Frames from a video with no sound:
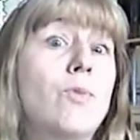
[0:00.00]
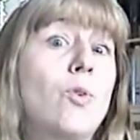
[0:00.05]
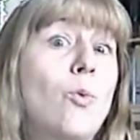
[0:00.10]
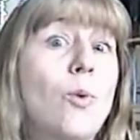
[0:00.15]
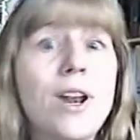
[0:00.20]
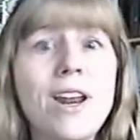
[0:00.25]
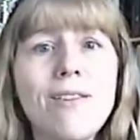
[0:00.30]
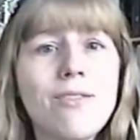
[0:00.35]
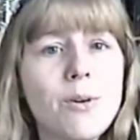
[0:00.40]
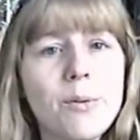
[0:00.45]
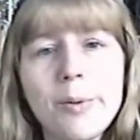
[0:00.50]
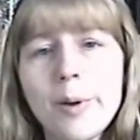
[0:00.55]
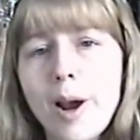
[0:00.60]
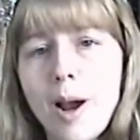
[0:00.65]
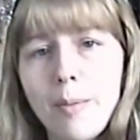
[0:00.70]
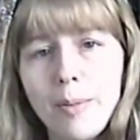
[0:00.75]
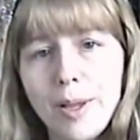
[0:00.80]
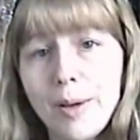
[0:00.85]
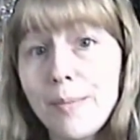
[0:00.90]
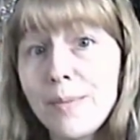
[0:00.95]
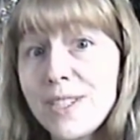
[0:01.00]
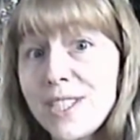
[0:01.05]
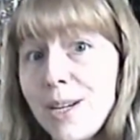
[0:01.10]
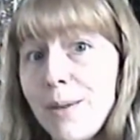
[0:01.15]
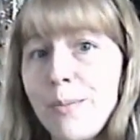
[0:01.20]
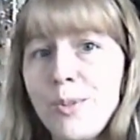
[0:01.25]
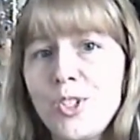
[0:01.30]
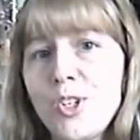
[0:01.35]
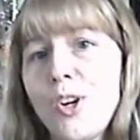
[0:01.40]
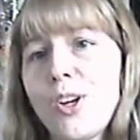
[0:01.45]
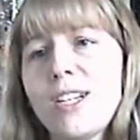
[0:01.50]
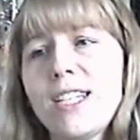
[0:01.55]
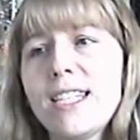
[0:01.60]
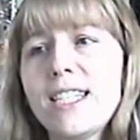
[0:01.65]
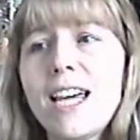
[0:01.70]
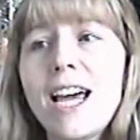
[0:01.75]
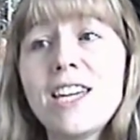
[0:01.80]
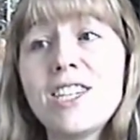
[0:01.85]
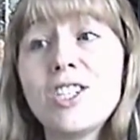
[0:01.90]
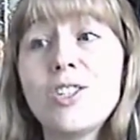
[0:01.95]
whatever problem some jerk
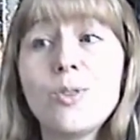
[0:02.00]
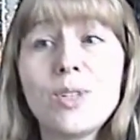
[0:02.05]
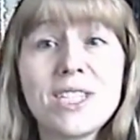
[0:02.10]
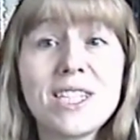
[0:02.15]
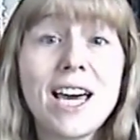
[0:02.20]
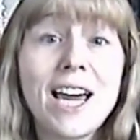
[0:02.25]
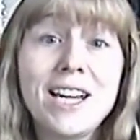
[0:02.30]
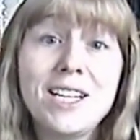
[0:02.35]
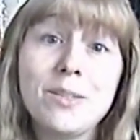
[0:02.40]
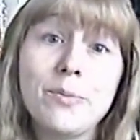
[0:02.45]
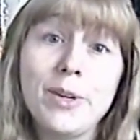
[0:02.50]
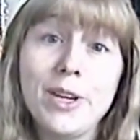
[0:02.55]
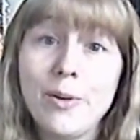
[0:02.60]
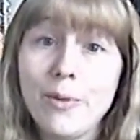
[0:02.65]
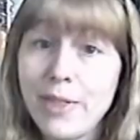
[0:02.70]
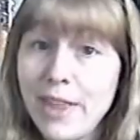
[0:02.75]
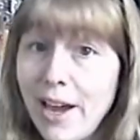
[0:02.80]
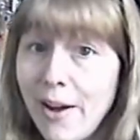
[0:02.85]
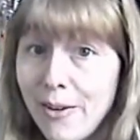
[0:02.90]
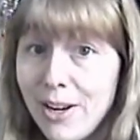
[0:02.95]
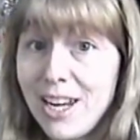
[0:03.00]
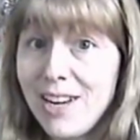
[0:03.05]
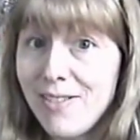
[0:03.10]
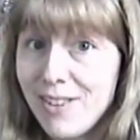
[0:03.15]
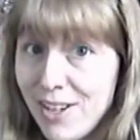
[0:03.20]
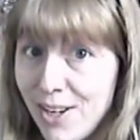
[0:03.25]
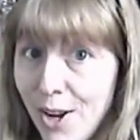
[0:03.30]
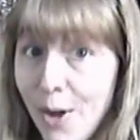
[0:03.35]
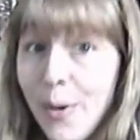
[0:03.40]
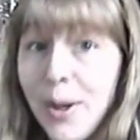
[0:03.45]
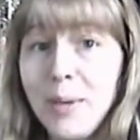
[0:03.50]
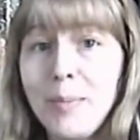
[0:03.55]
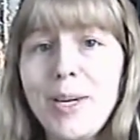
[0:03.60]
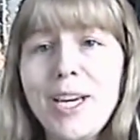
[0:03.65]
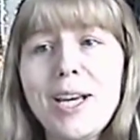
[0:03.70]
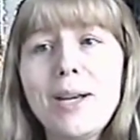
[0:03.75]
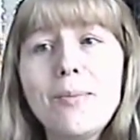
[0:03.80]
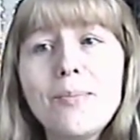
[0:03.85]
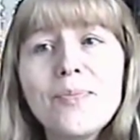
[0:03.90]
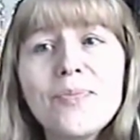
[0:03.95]
decides to assign to me without even knowing
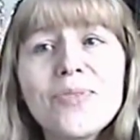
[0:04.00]
me.